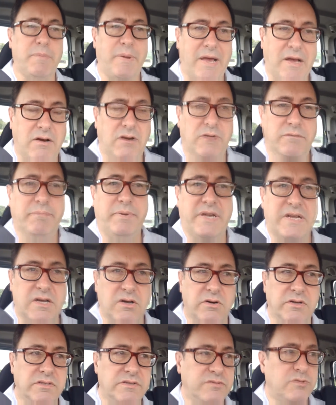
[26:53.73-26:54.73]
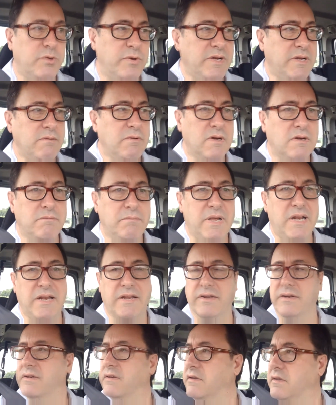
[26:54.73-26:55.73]
about on bitcoins of 21
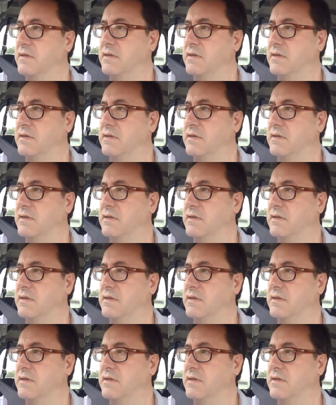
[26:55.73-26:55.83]
million.